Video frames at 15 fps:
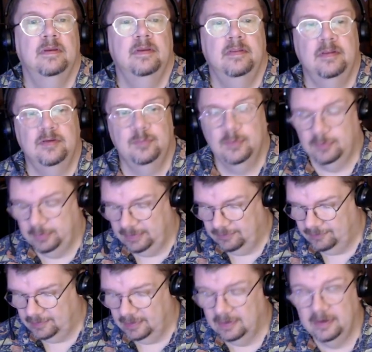This must be
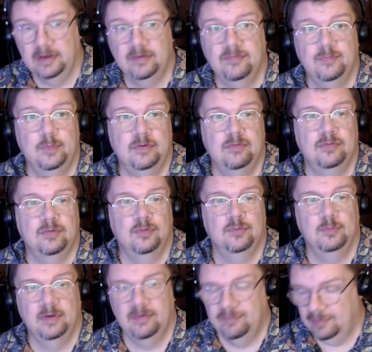5, which resolves
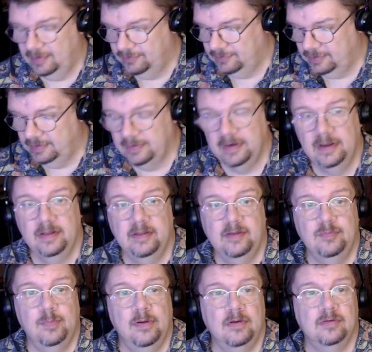my 5, 9 in this
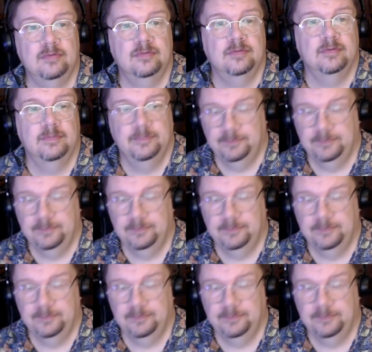box,